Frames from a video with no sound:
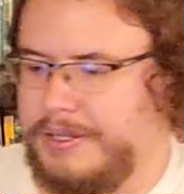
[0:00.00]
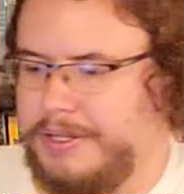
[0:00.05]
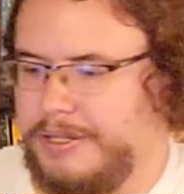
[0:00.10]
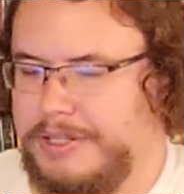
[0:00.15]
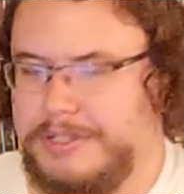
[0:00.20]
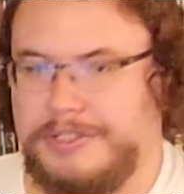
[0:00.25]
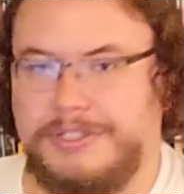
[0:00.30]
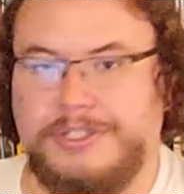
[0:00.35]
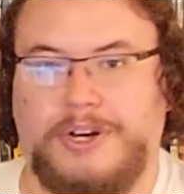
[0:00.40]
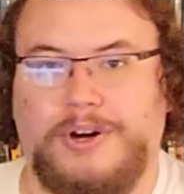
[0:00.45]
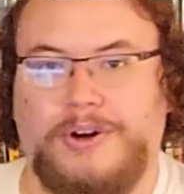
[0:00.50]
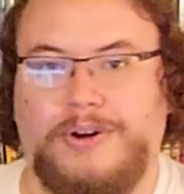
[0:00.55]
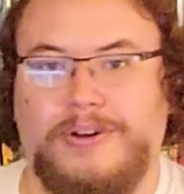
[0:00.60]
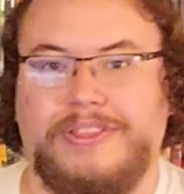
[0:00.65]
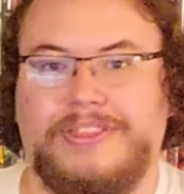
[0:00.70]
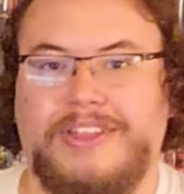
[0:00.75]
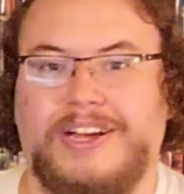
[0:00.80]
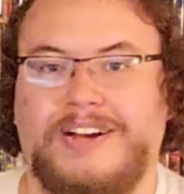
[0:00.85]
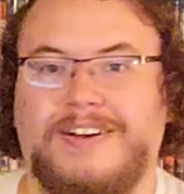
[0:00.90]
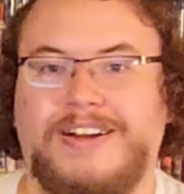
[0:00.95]
So
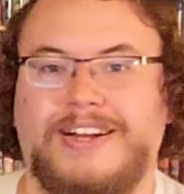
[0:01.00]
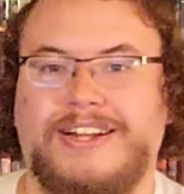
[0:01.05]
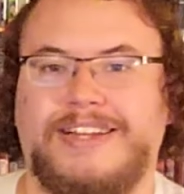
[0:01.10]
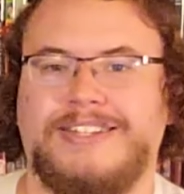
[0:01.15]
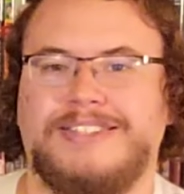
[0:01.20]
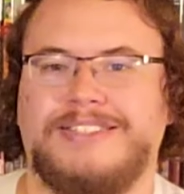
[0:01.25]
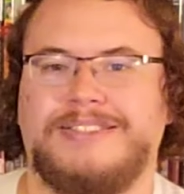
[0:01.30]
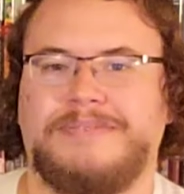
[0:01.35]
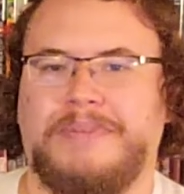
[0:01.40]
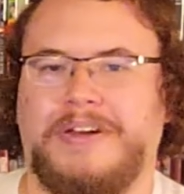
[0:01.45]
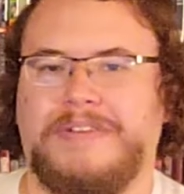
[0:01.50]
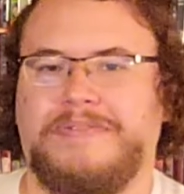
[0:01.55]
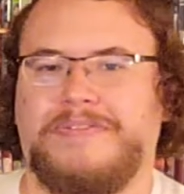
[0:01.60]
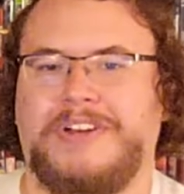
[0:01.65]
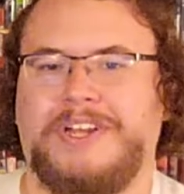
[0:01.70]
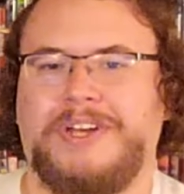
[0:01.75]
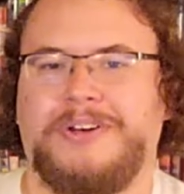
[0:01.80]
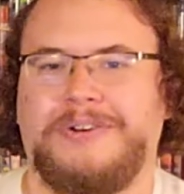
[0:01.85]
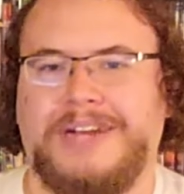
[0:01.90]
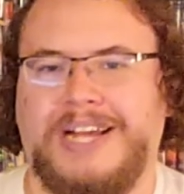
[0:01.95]
there it is, my
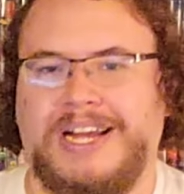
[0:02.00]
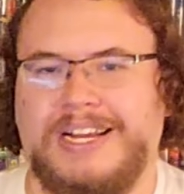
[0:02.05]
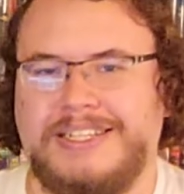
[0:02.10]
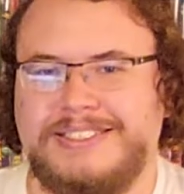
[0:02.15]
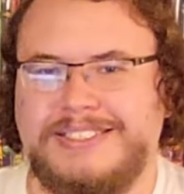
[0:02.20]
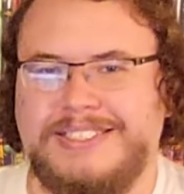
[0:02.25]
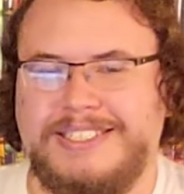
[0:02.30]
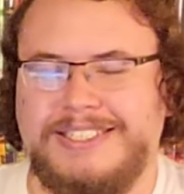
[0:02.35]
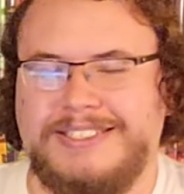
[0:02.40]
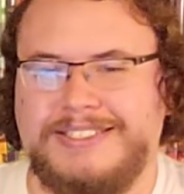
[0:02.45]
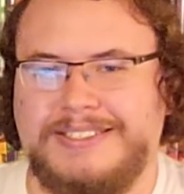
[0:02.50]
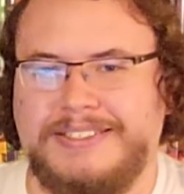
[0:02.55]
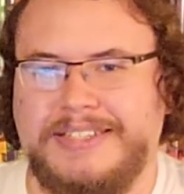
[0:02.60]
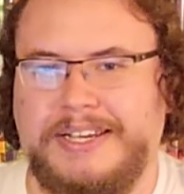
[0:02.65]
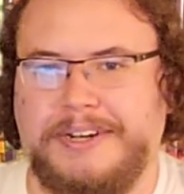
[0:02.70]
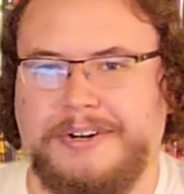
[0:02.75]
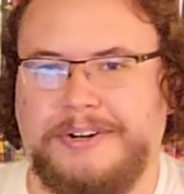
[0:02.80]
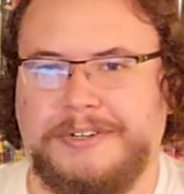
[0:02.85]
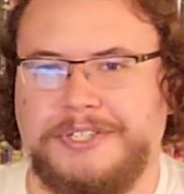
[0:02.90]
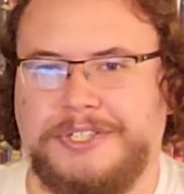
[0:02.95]
Video Nasties
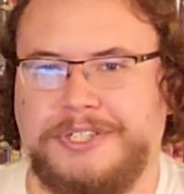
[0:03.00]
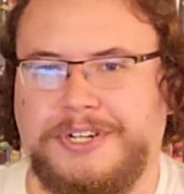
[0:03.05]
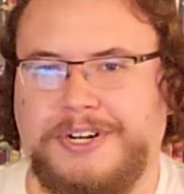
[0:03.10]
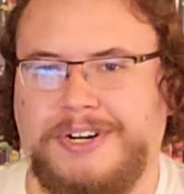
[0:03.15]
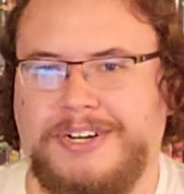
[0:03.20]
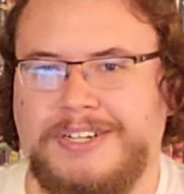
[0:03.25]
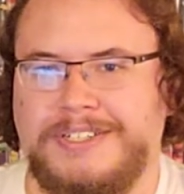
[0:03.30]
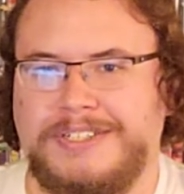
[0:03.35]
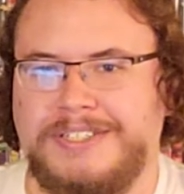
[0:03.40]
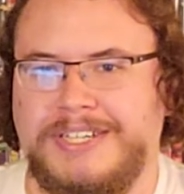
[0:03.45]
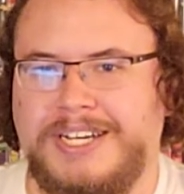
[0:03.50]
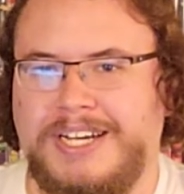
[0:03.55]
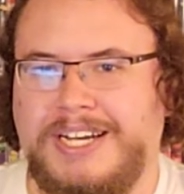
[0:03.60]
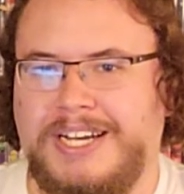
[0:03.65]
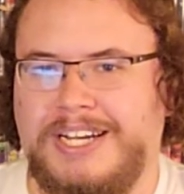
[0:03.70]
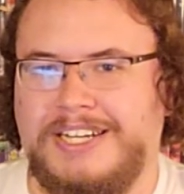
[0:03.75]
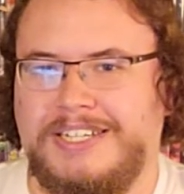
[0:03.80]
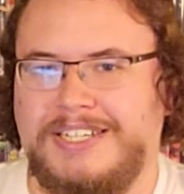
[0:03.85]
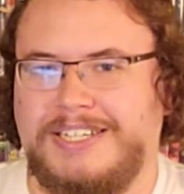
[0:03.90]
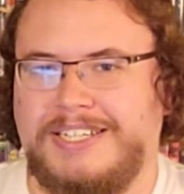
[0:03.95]
tier chart.
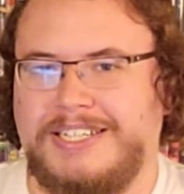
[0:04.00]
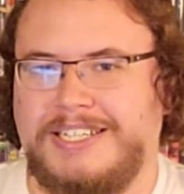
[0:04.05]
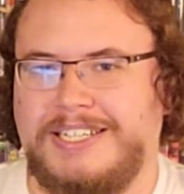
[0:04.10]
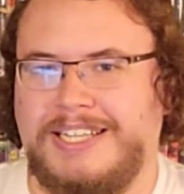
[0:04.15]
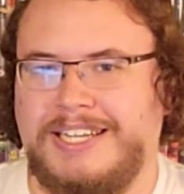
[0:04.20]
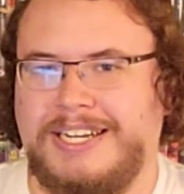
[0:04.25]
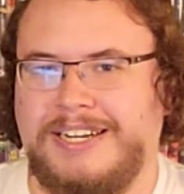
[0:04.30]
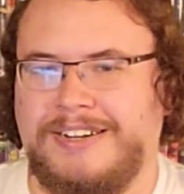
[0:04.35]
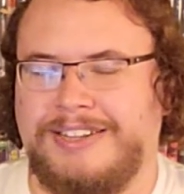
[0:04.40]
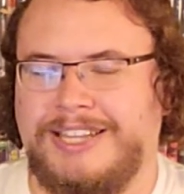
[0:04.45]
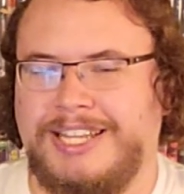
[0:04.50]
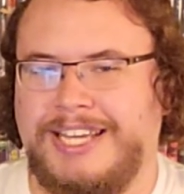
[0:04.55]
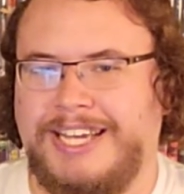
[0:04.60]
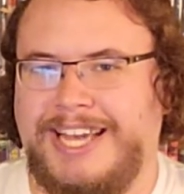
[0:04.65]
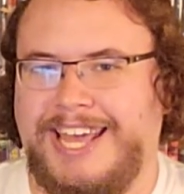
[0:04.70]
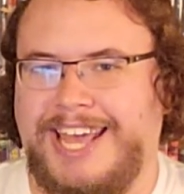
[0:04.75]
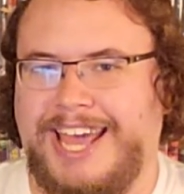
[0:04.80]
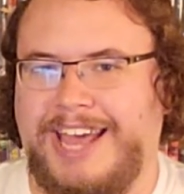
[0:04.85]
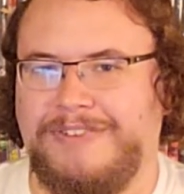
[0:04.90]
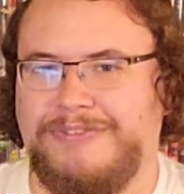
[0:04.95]
Clearly
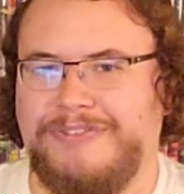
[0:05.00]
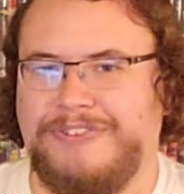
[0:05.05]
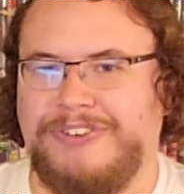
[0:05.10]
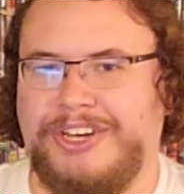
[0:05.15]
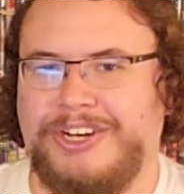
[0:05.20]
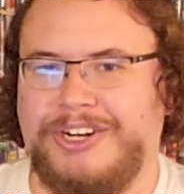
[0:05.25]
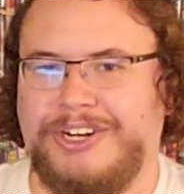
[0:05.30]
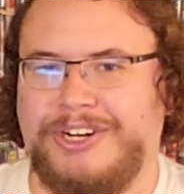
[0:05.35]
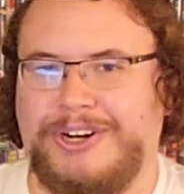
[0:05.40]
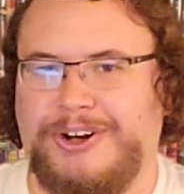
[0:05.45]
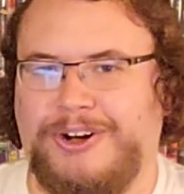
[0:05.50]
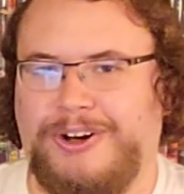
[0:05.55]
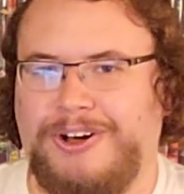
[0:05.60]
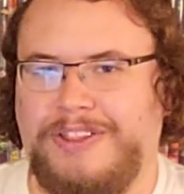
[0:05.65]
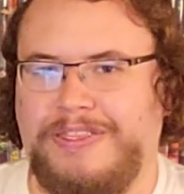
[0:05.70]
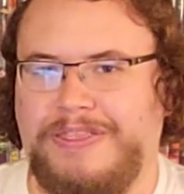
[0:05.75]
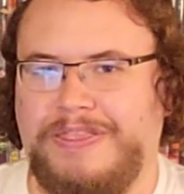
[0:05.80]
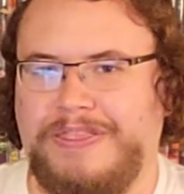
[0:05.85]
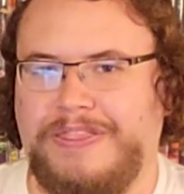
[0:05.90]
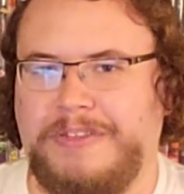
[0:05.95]
heavier
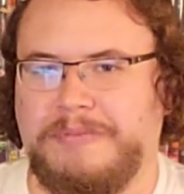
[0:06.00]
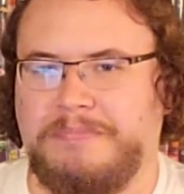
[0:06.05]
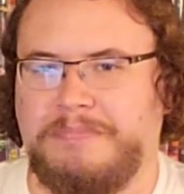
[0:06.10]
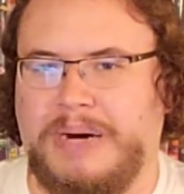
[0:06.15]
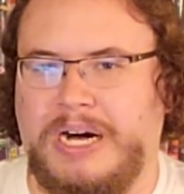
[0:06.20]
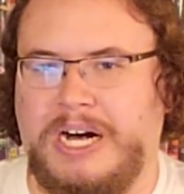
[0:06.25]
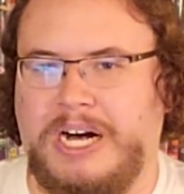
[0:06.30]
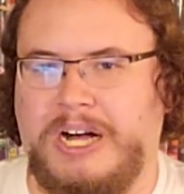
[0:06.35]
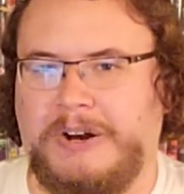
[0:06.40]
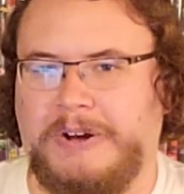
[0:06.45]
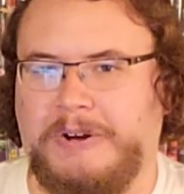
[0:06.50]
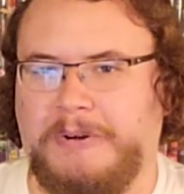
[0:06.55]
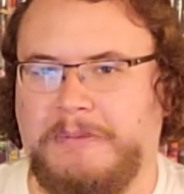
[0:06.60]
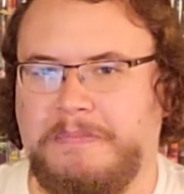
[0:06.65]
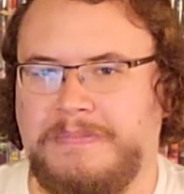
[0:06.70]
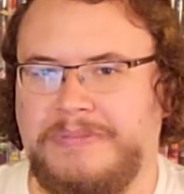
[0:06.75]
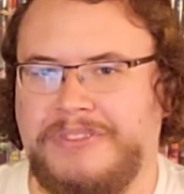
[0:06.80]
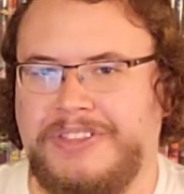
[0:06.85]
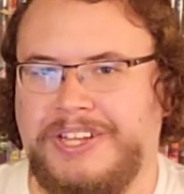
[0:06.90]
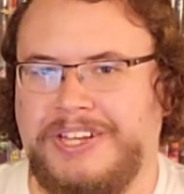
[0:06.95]
on the
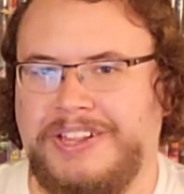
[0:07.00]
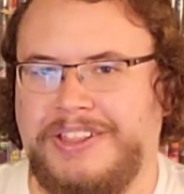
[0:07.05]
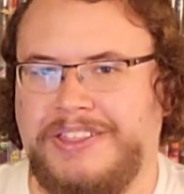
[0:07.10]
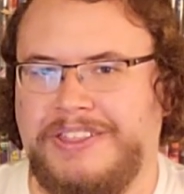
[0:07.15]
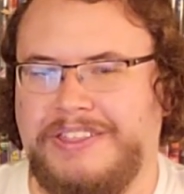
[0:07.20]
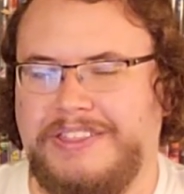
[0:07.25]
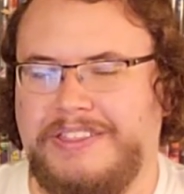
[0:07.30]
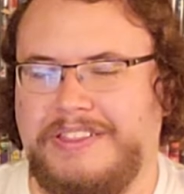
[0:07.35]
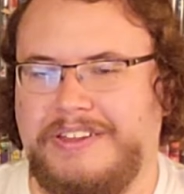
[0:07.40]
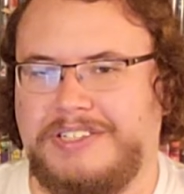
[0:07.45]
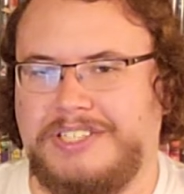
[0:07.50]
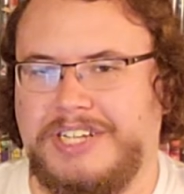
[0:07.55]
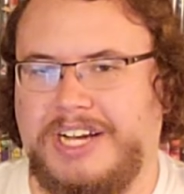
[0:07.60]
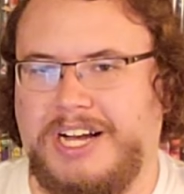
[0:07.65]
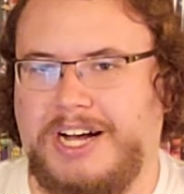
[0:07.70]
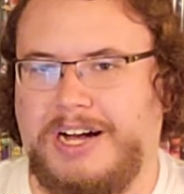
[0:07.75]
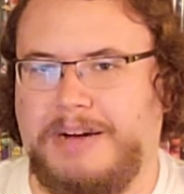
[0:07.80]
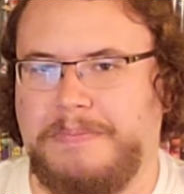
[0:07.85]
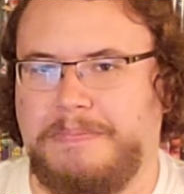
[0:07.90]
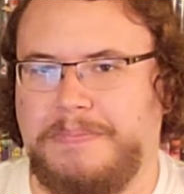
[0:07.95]
bottom than the
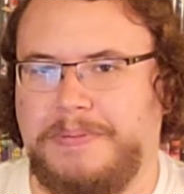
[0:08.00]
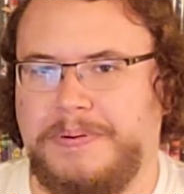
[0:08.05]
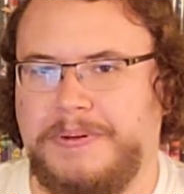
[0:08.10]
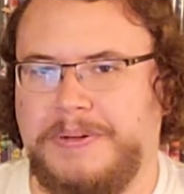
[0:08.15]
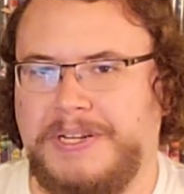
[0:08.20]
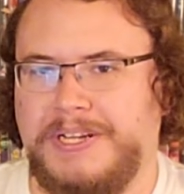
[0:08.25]
top.